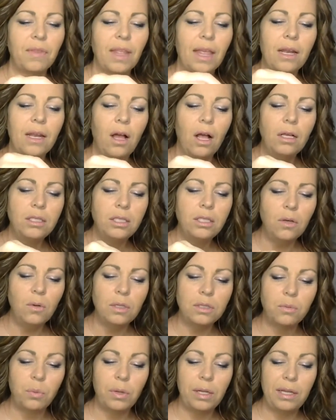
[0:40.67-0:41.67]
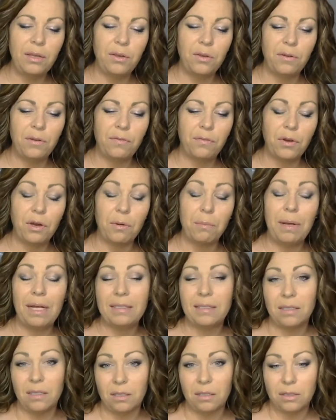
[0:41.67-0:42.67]
It also is really good for your
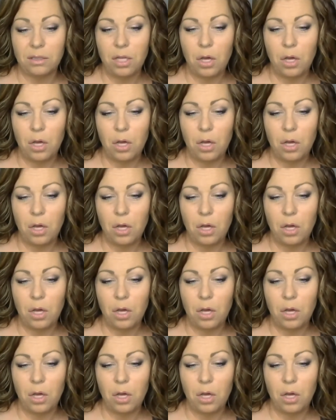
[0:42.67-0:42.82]
muscles.